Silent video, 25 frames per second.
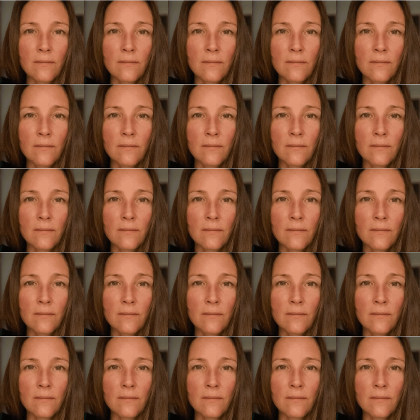
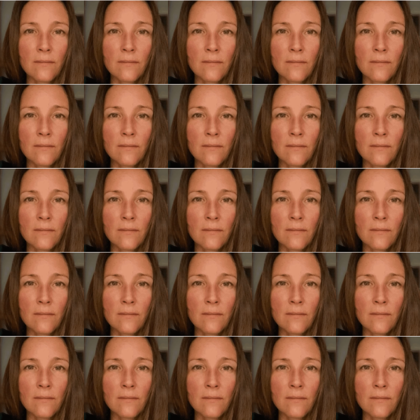
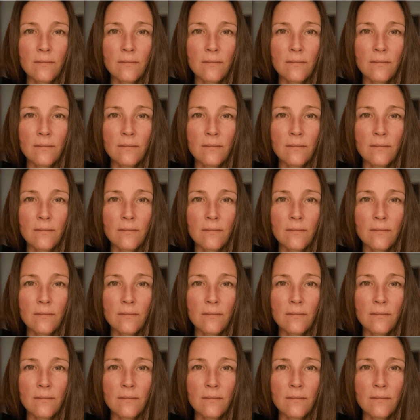
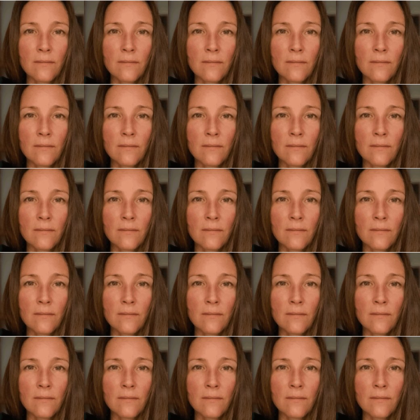
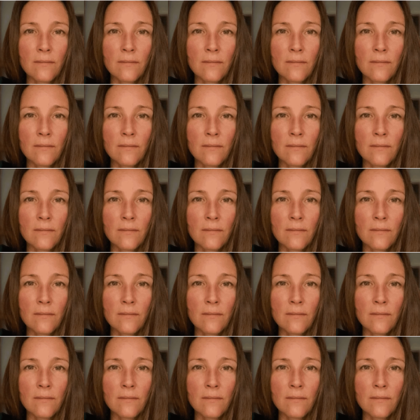[no speech]